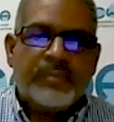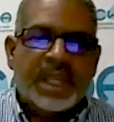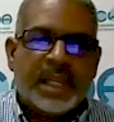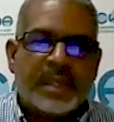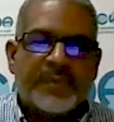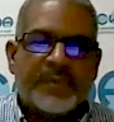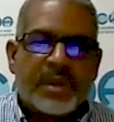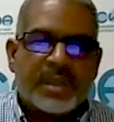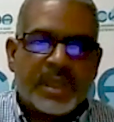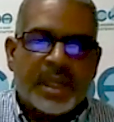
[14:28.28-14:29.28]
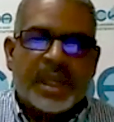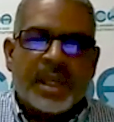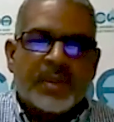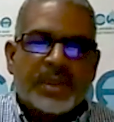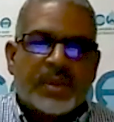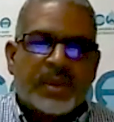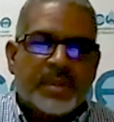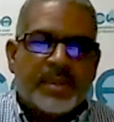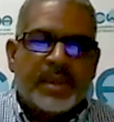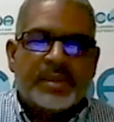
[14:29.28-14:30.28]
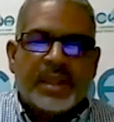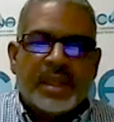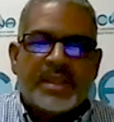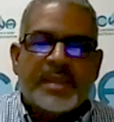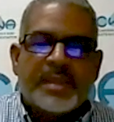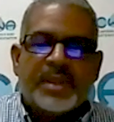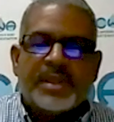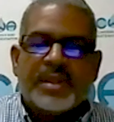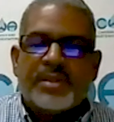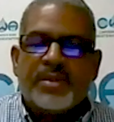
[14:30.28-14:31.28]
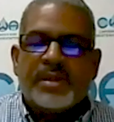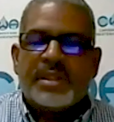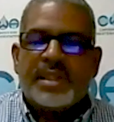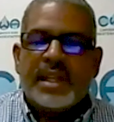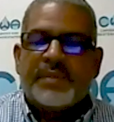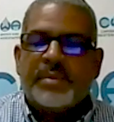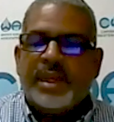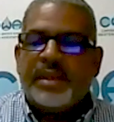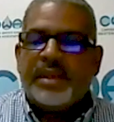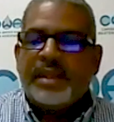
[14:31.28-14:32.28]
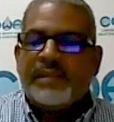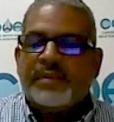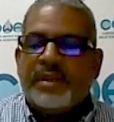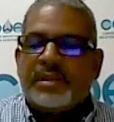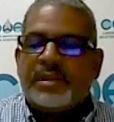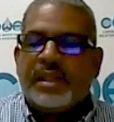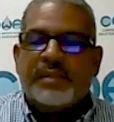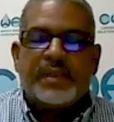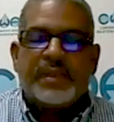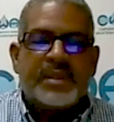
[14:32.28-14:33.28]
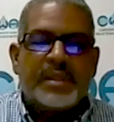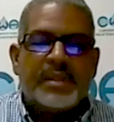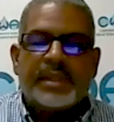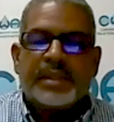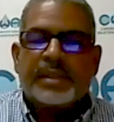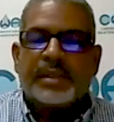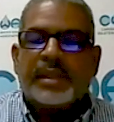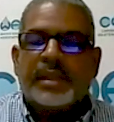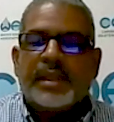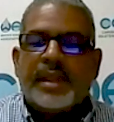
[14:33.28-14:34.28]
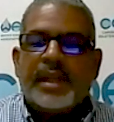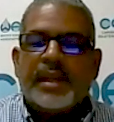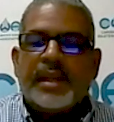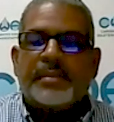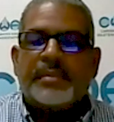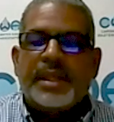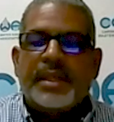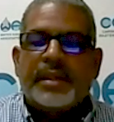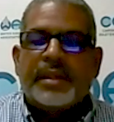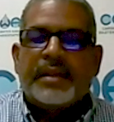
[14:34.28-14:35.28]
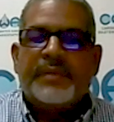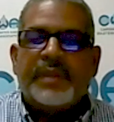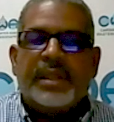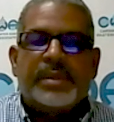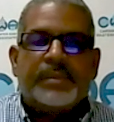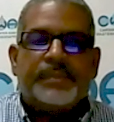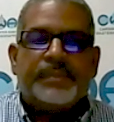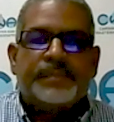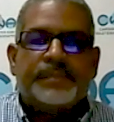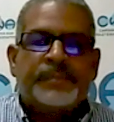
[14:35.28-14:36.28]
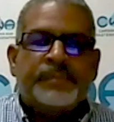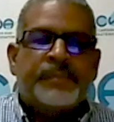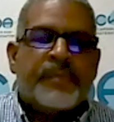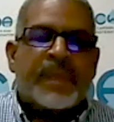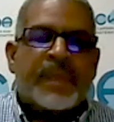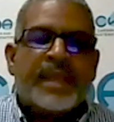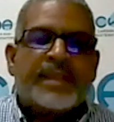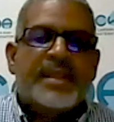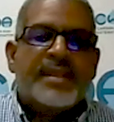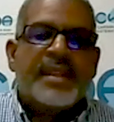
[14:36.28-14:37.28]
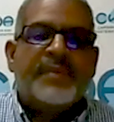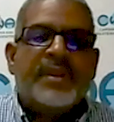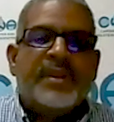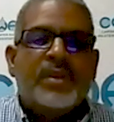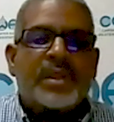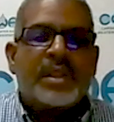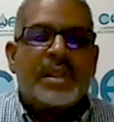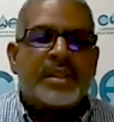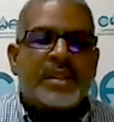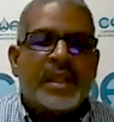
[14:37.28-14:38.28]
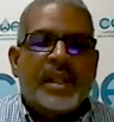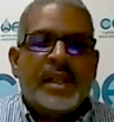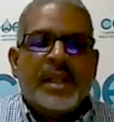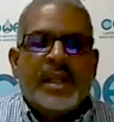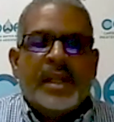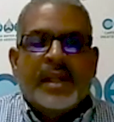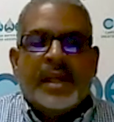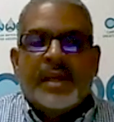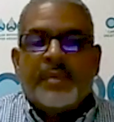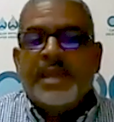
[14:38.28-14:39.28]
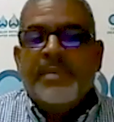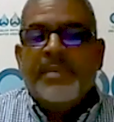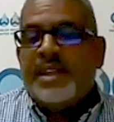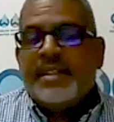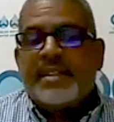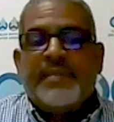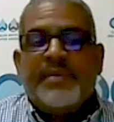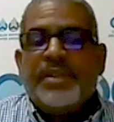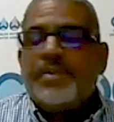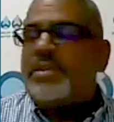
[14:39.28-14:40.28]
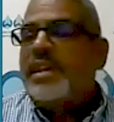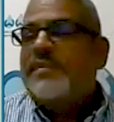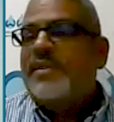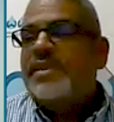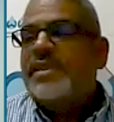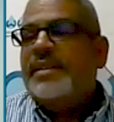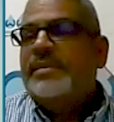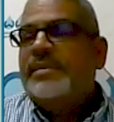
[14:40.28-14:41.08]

And of course, we're talking about a separate controlled cell for burying if no autoclave or incinerator are available. Health and safety of workers. Many places have reduced staff on site,